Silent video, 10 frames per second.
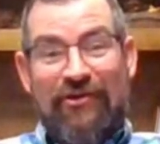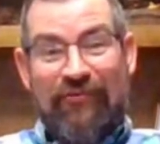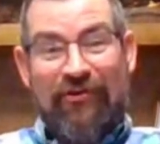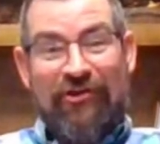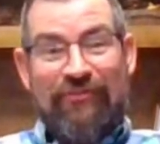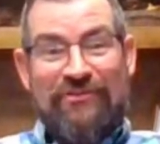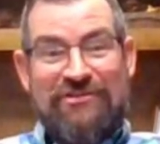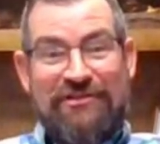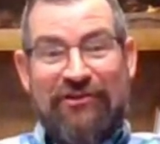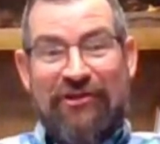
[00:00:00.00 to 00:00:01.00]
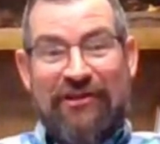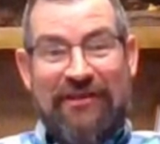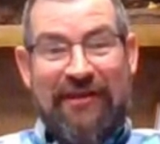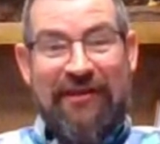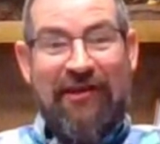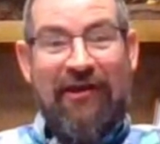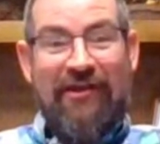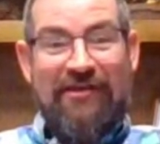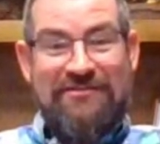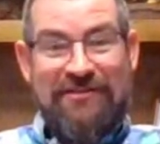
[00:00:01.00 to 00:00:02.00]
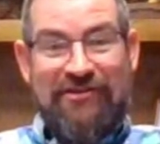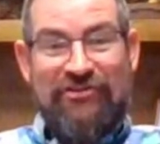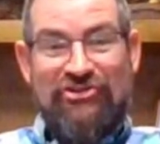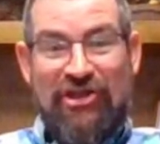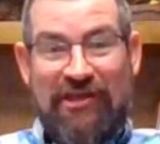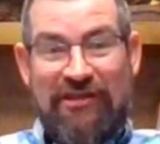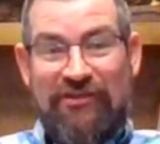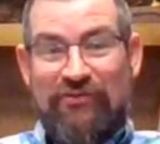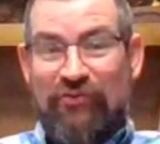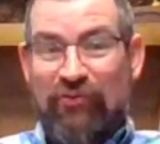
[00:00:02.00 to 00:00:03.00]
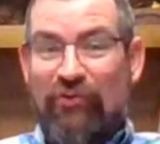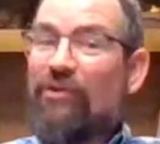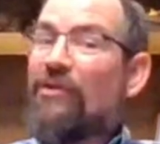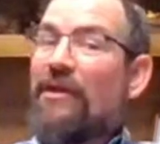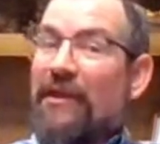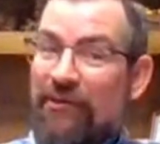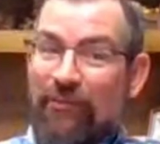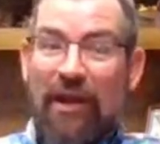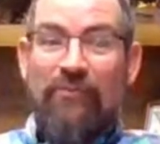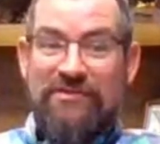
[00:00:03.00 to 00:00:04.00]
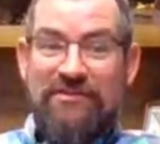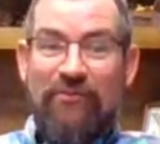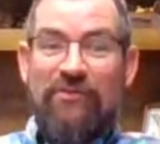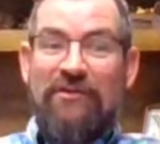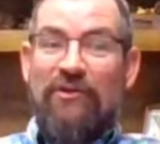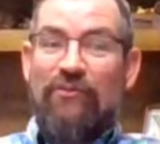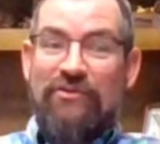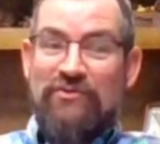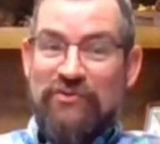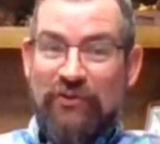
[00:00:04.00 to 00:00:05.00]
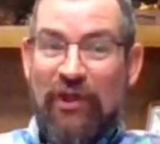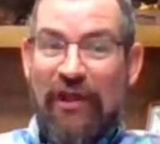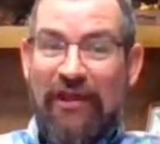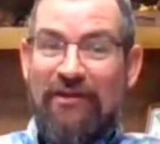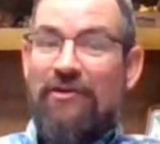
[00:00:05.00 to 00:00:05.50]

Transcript: while machine learning and AI is like the shiny new tool, and it might be something that we use a lot,